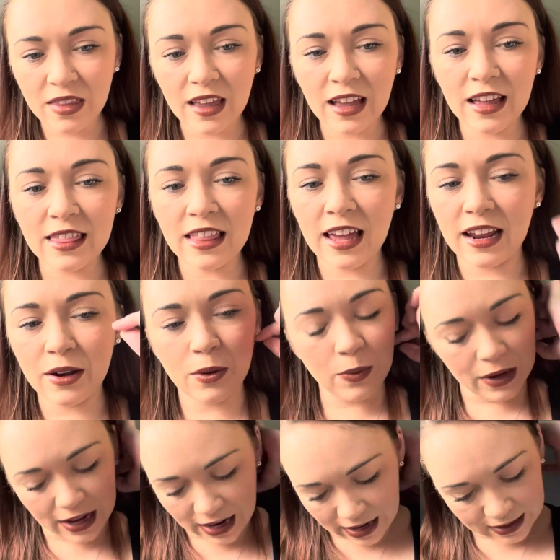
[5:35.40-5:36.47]
And then
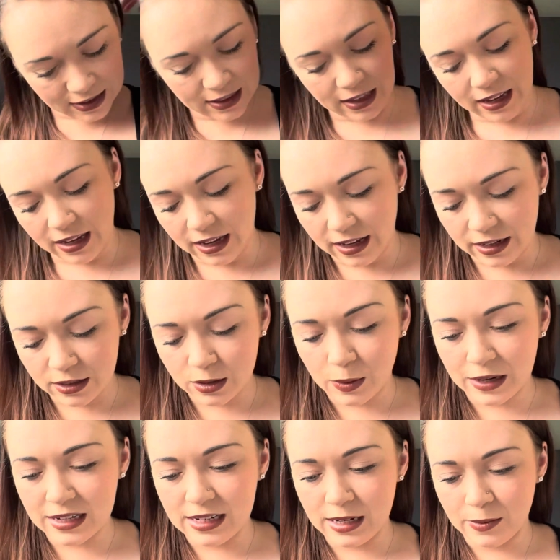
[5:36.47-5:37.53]
we had the
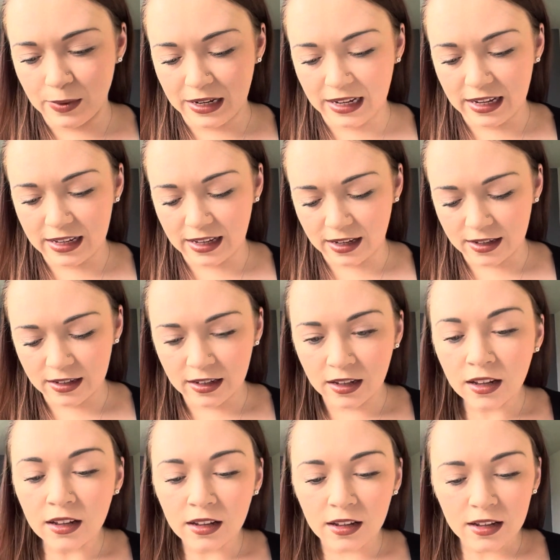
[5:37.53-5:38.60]
20-week
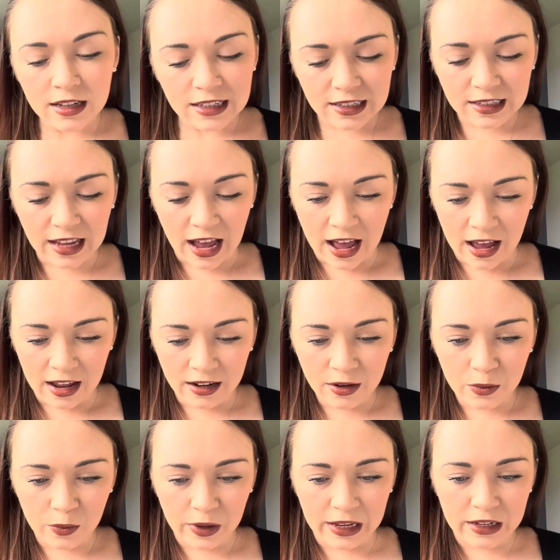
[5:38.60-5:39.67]
scan,
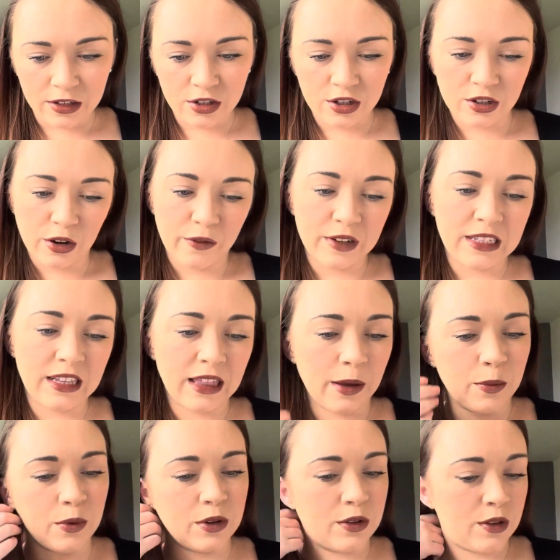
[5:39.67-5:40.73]
which obviously they
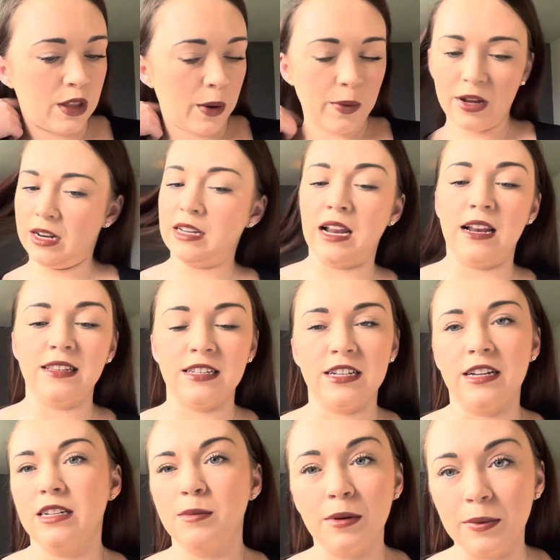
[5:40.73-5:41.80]
were going to tell us the
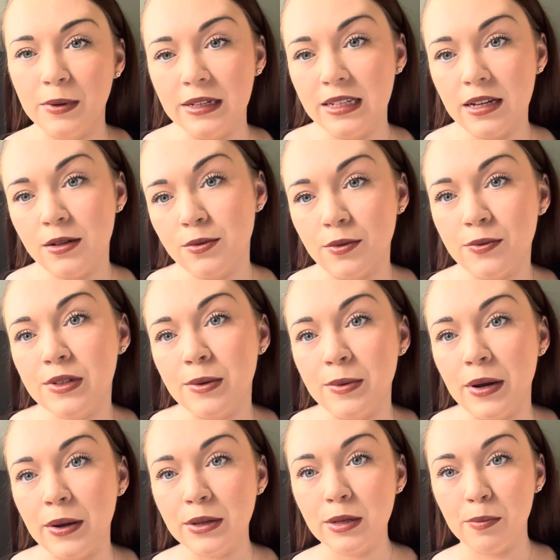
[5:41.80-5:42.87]
gender, but we said, obviously, we
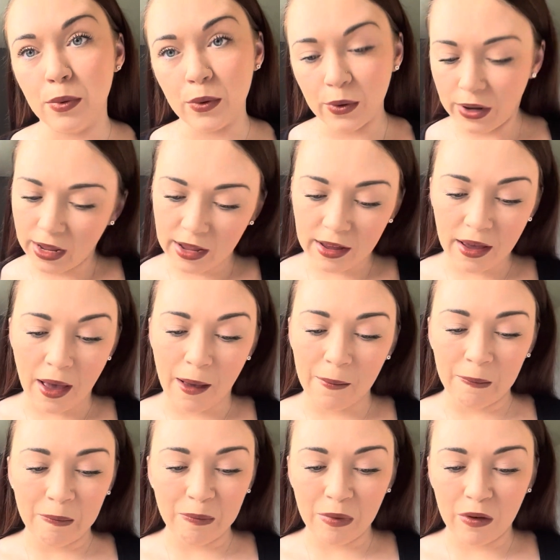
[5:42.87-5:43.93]
know it's a boy.
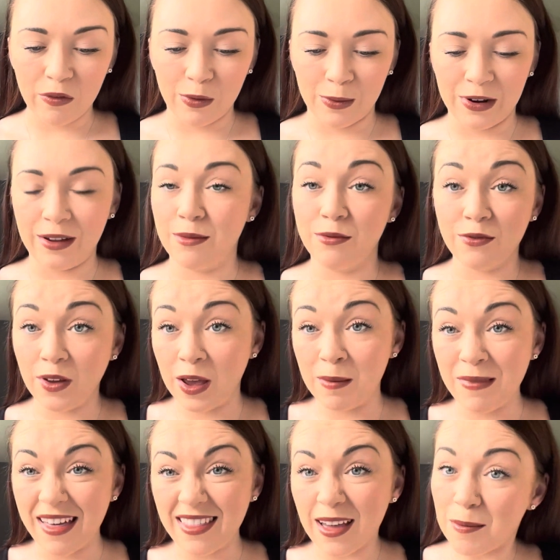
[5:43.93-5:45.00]
But if you want to confirm
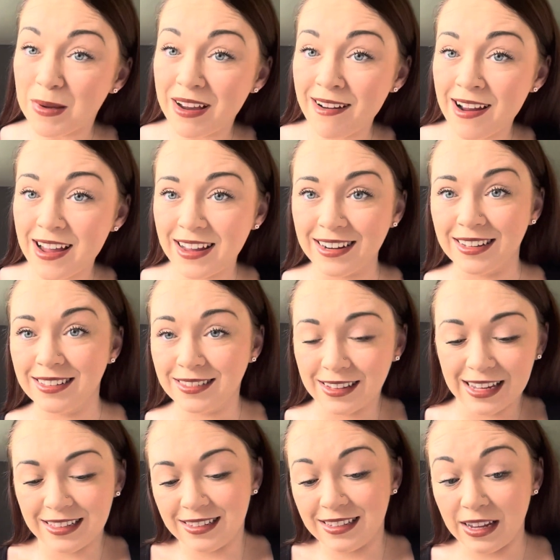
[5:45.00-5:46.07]
that, that'd be great. And it
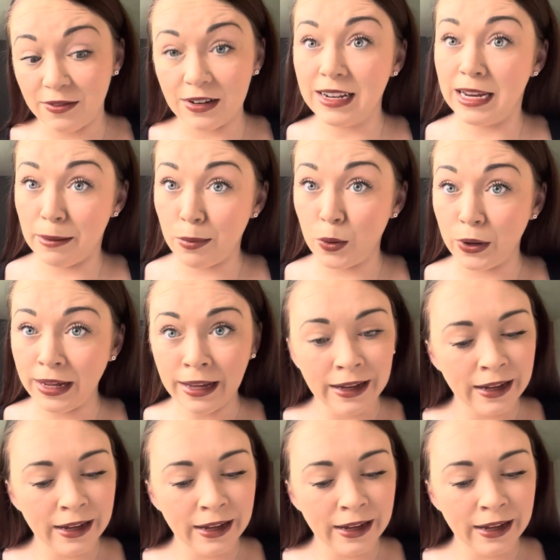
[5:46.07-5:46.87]
is definitely a boy.